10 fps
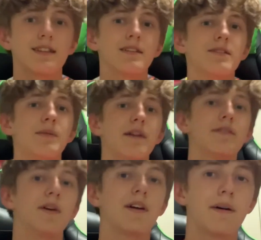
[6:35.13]
my
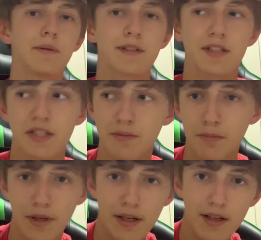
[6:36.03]
fault. I was just
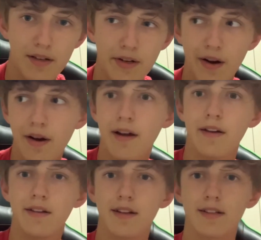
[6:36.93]
playing Terraria
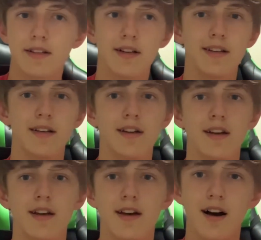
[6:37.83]
yesterday.
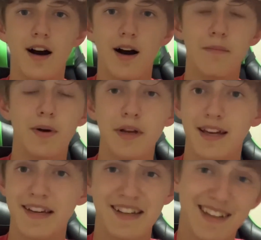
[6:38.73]
Okay,
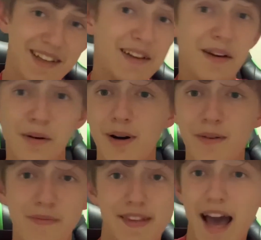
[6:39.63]

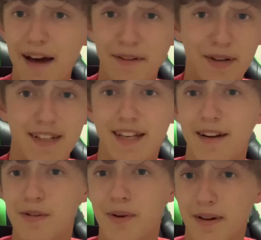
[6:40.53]
well, have a great day,
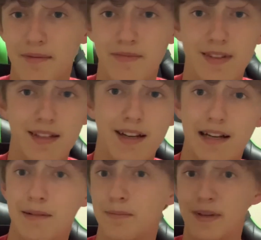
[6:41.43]
everyone.
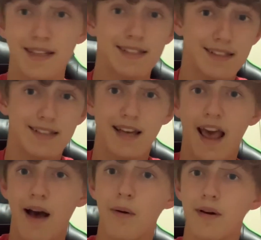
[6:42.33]
Peace
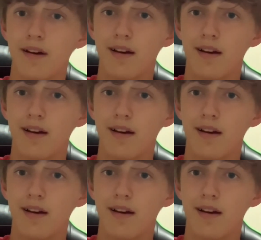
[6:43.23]
out.